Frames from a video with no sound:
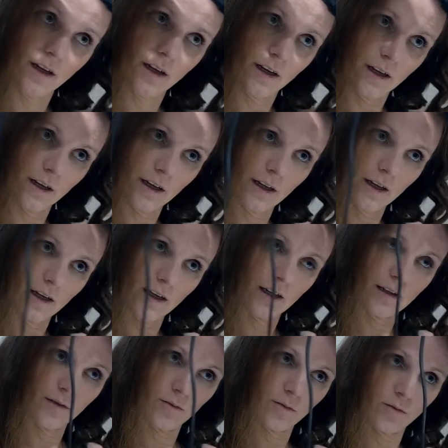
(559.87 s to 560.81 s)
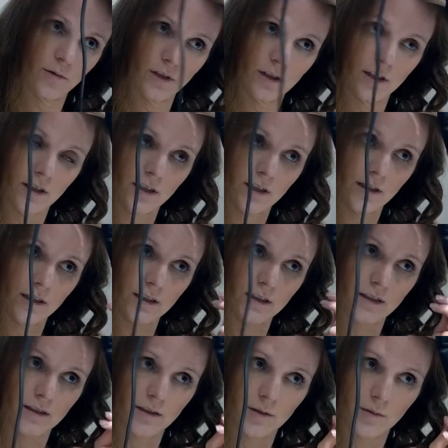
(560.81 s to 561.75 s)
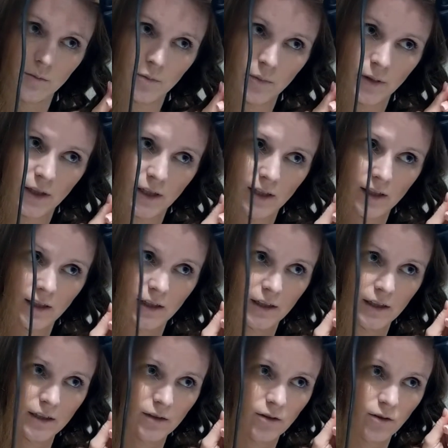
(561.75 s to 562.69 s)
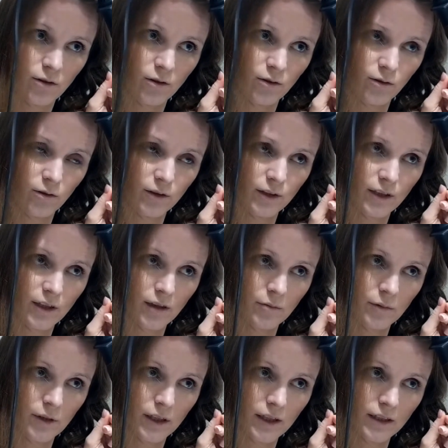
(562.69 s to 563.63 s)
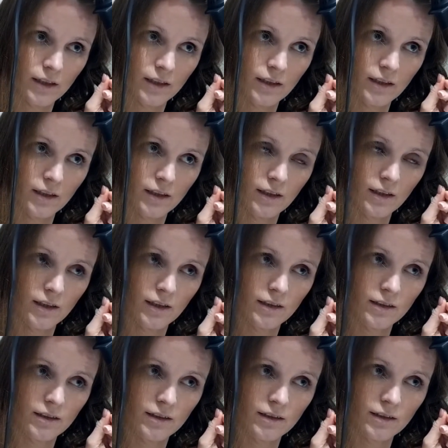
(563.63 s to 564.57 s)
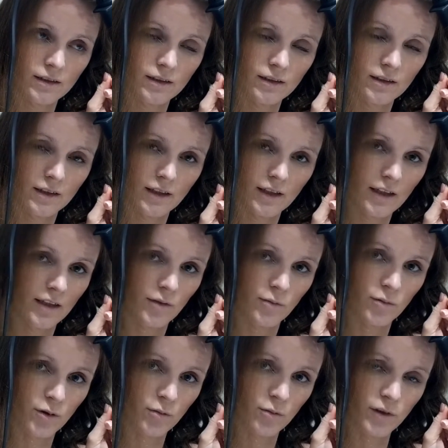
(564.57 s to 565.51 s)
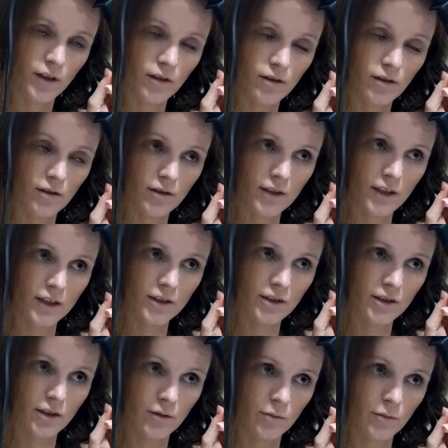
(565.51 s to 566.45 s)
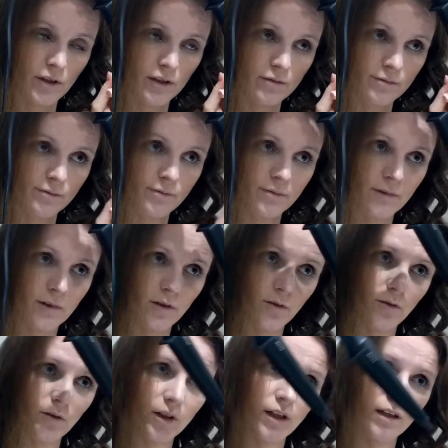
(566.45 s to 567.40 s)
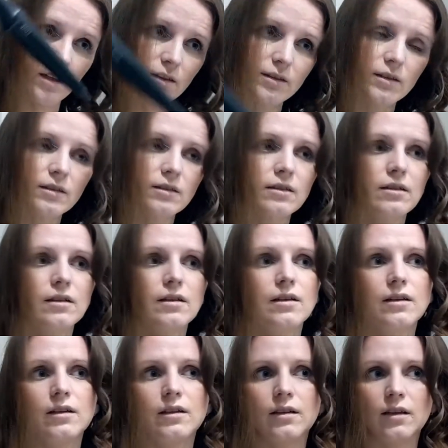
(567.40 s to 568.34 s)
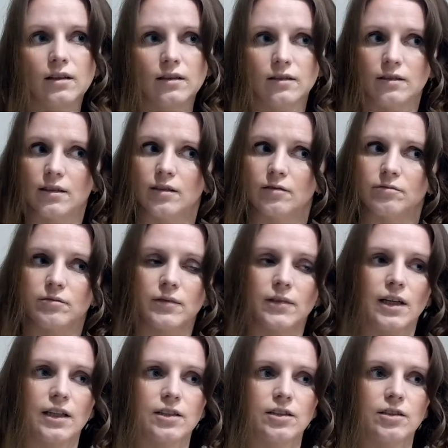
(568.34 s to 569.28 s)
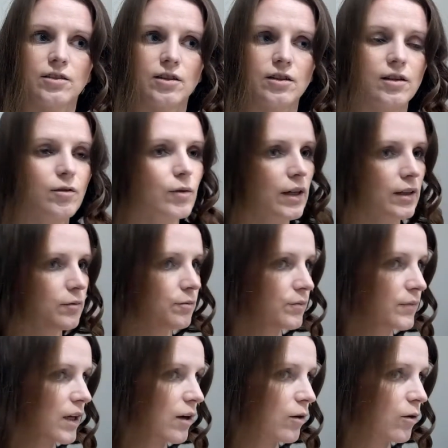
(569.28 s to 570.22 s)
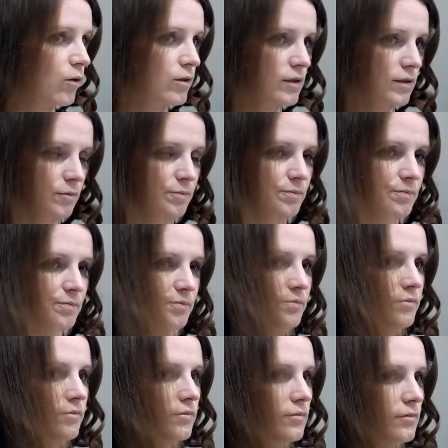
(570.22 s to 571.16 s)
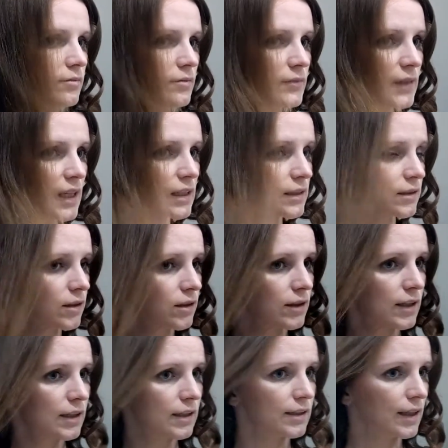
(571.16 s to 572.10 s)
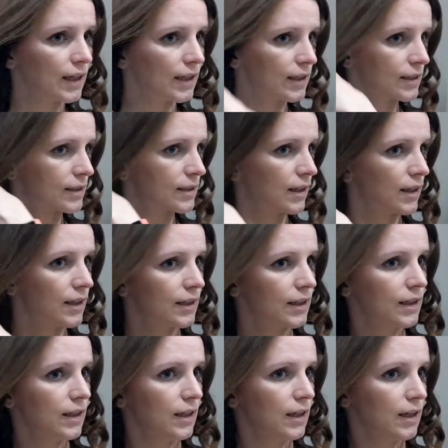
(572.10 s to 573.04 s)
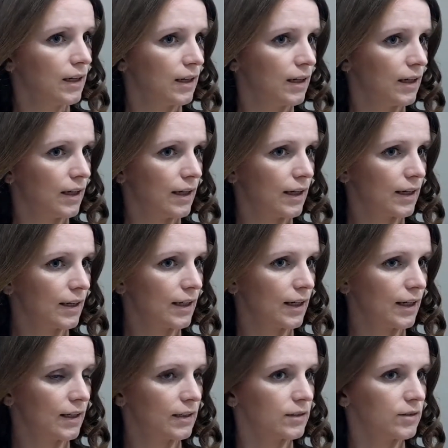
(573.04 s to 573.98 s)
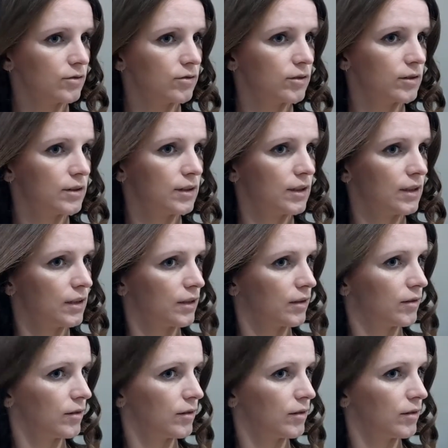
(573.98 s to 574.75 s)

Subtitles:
inwards, but hold it up like this, and it's probably gonna look like shit, but who cares? Oh, no, actually turned out well. Awesome. So then the other side, again, as you've seen in the